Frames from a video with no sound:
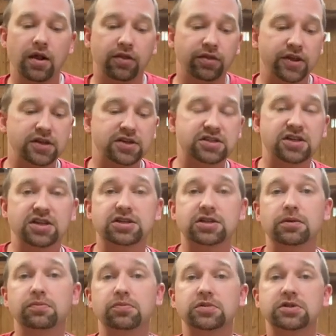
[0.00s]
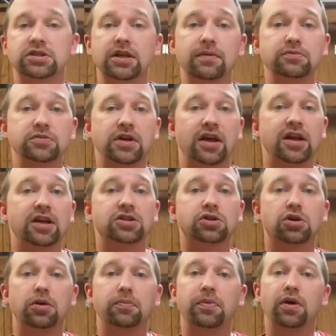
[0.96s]
this system seems like it's
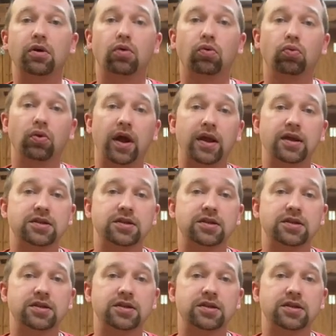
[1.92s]
going to be a great